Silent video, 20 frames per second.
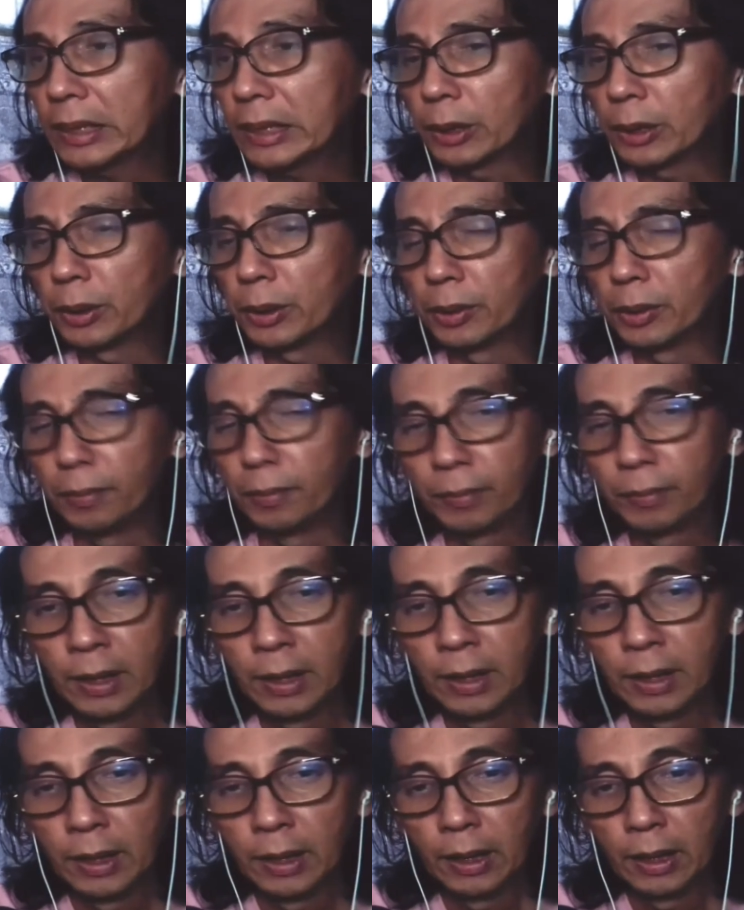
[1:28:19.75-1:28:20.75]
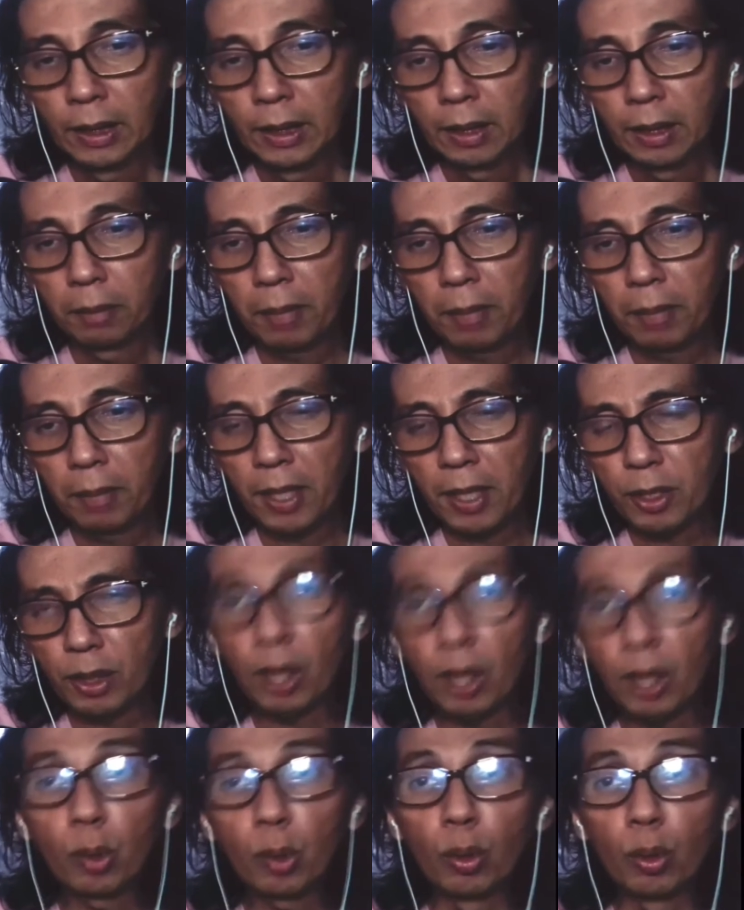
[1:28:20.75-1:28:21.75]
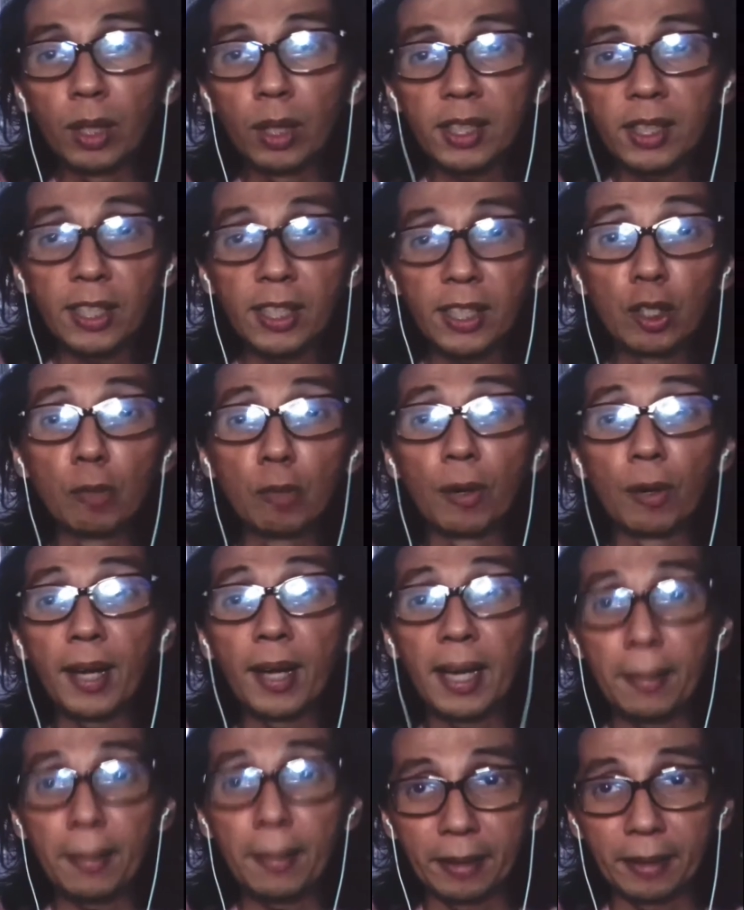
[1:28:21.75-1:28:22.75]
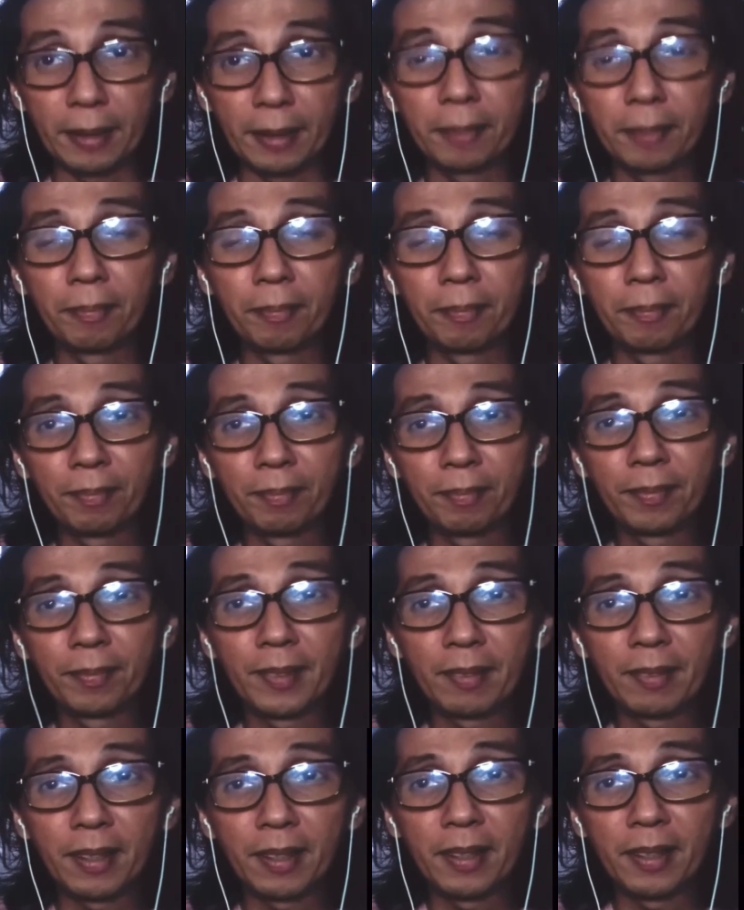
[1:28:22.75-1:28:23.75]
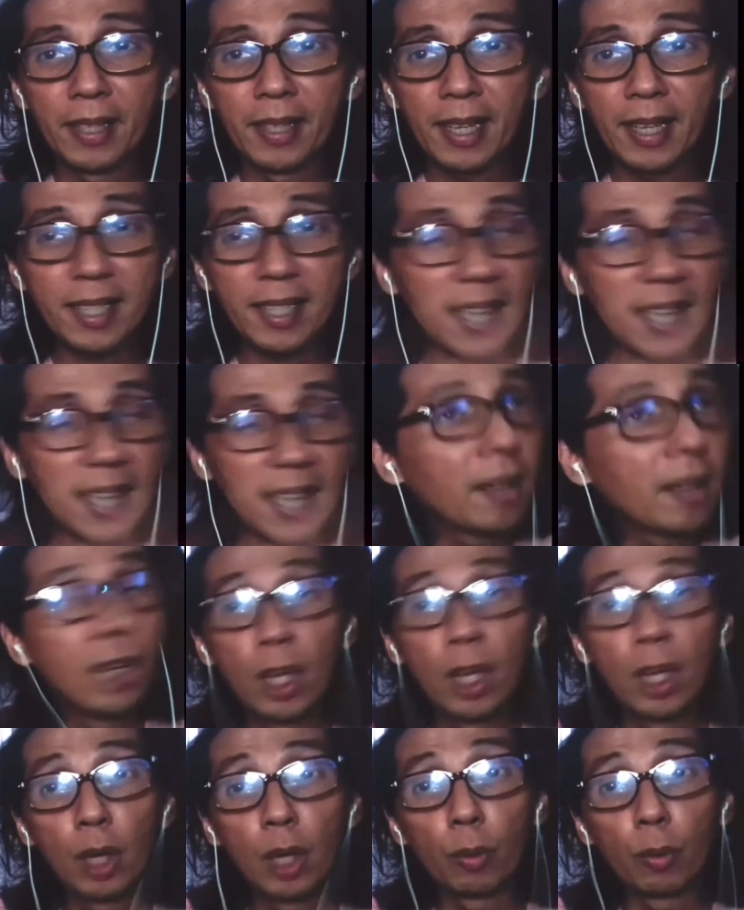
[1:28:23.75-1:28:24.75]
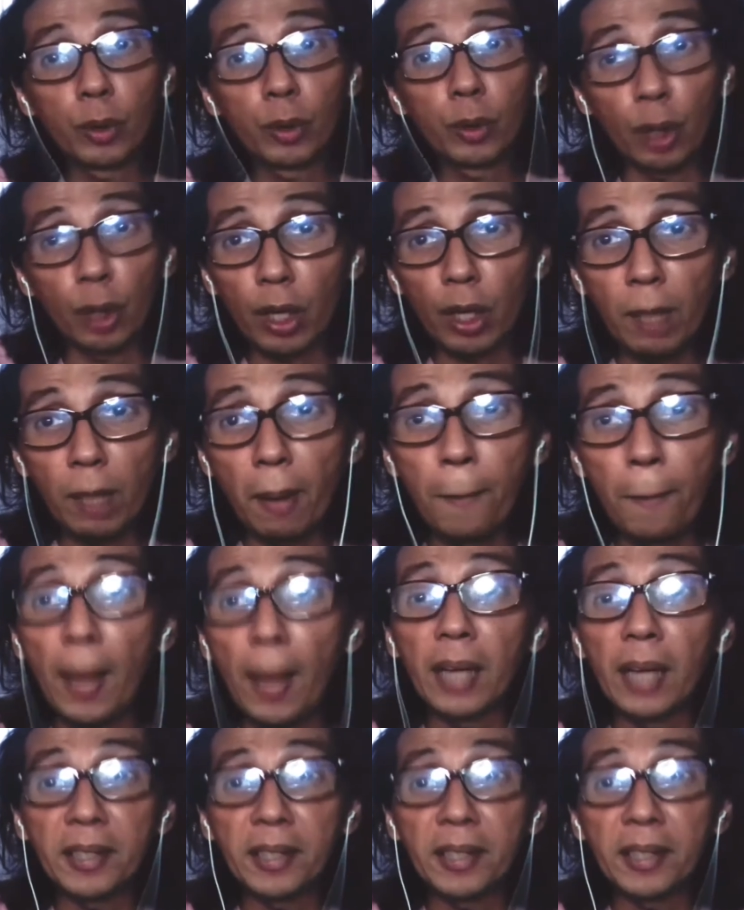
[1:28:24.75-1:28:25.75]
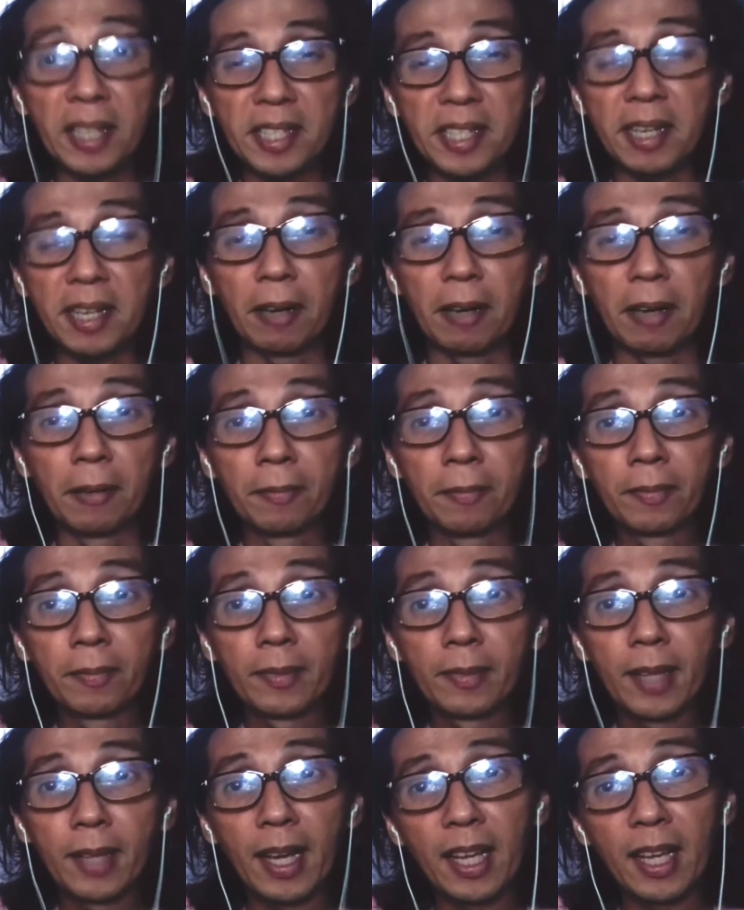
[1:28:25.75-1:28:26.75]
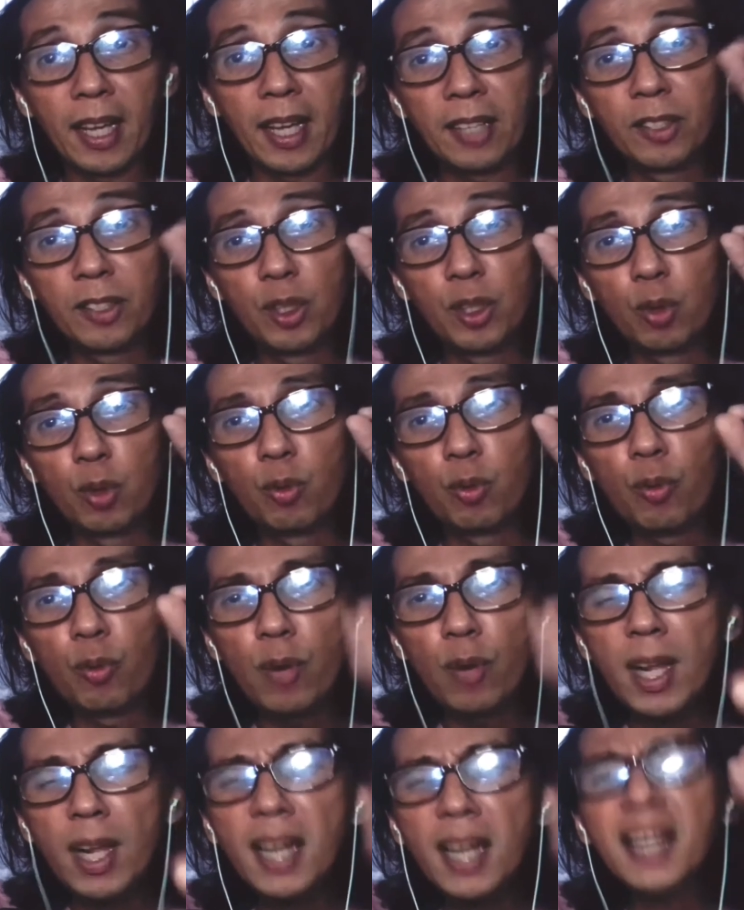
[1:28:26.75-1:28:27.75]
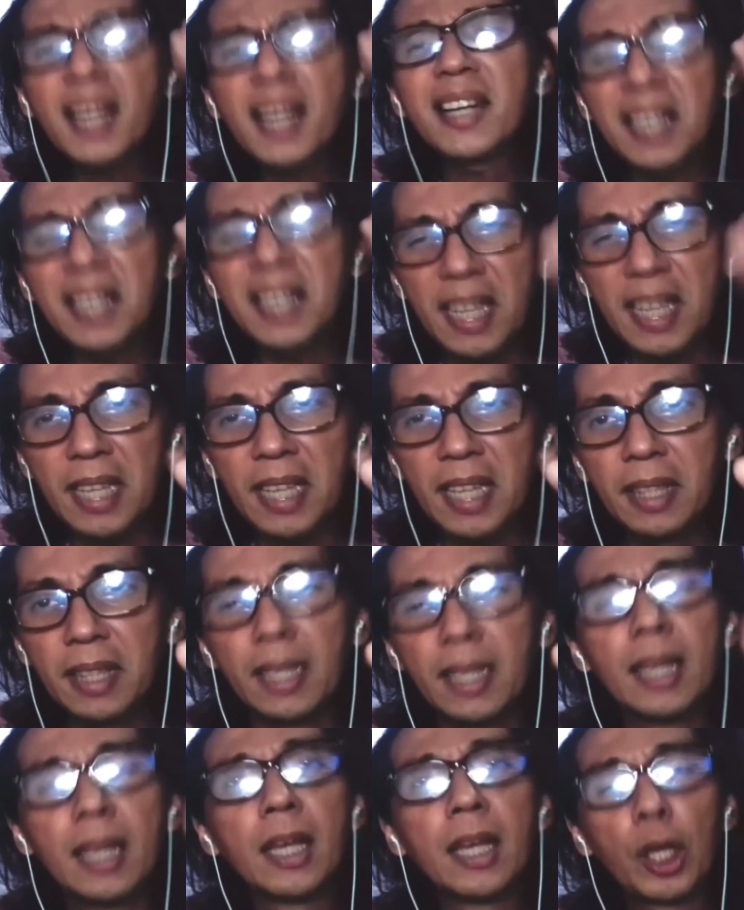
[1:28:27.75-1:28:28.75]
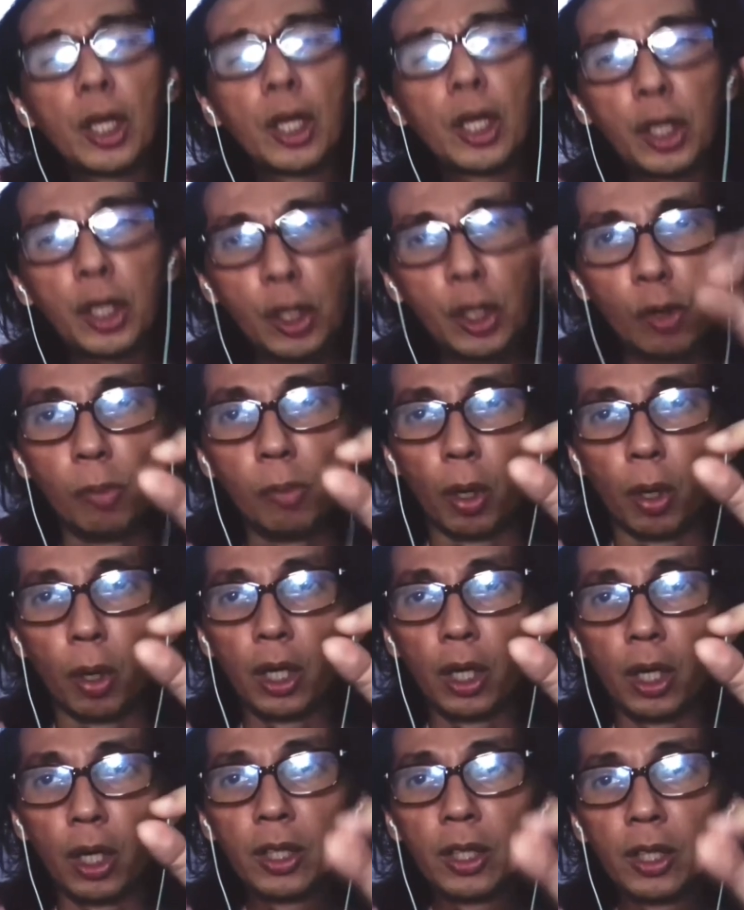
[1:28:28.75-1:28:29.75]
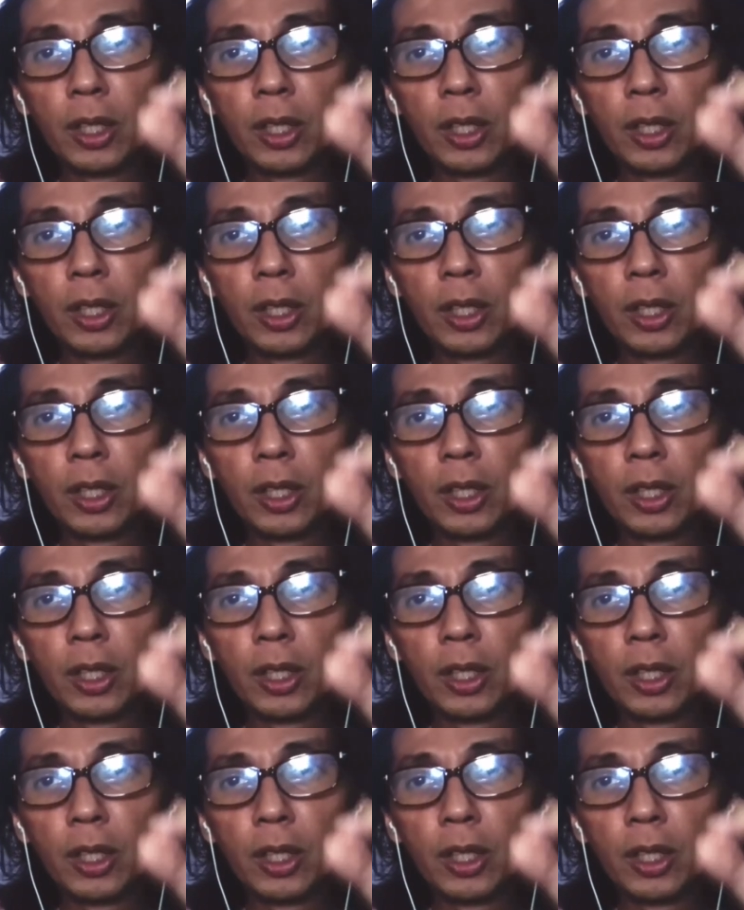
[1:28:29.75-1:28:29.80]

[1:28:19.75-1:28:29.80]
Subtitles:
So, medyo nagkulang sa humor element. Kasi, we're talking about politics here. And you really need humor